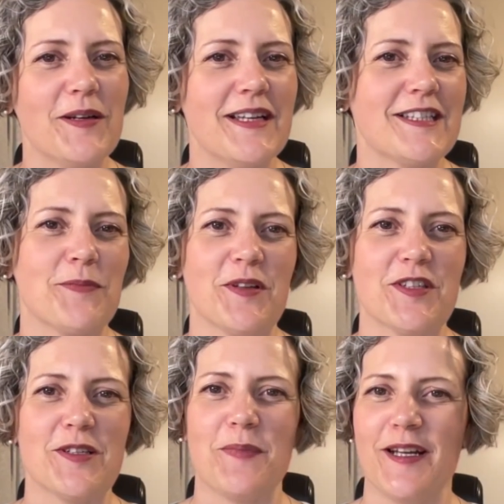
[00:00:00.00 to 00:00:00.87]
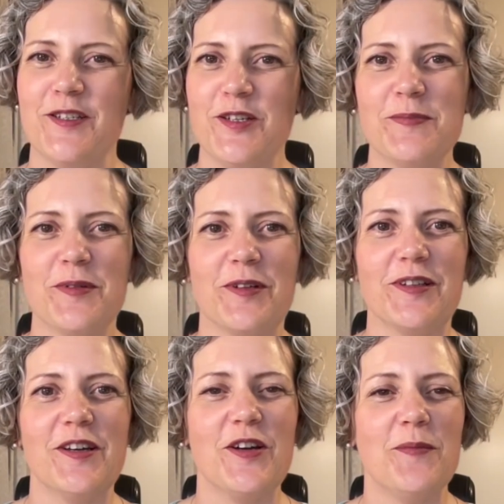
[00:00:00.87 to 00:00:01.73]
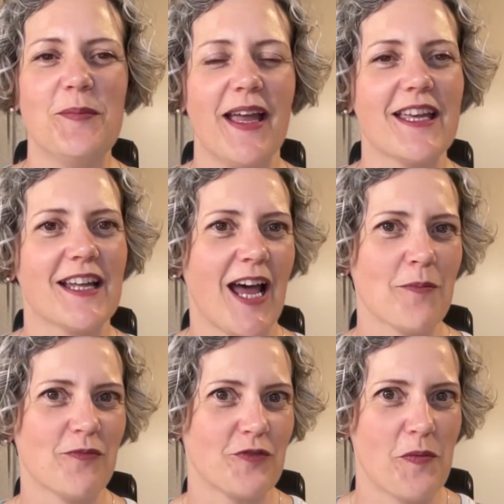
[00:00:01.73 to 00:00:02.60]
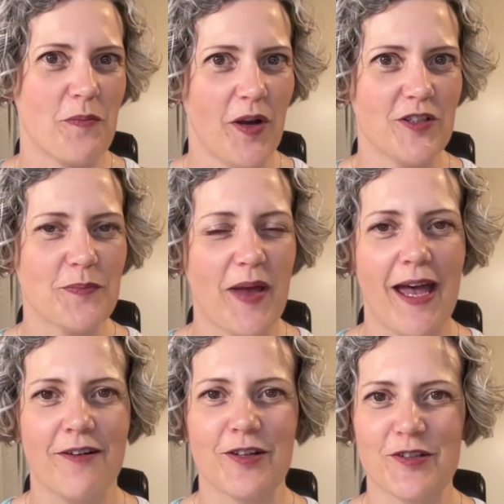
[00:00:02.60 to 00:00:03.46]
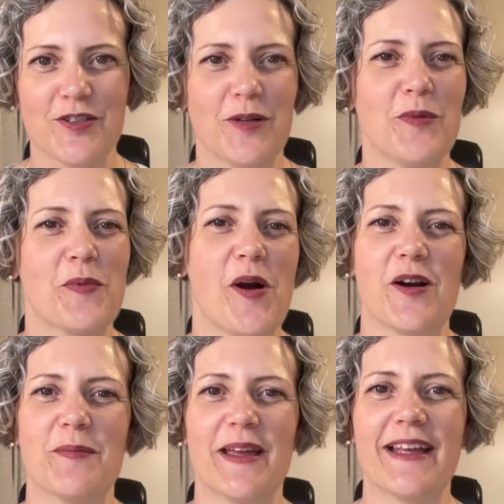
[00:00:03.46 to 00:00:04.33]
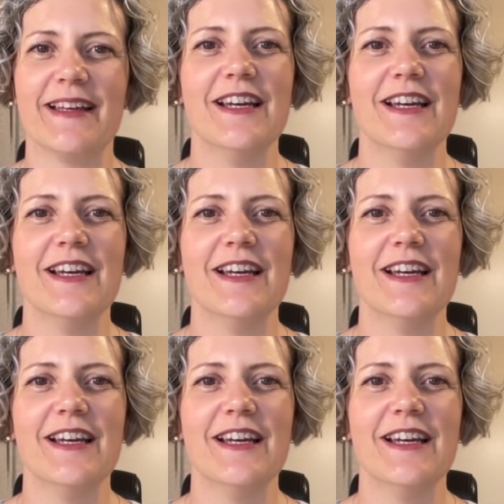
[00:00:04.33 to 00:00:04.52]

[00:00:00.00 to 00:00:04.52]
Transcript: is sponsored by Tuple, who make an app for remote pair and ensemble programming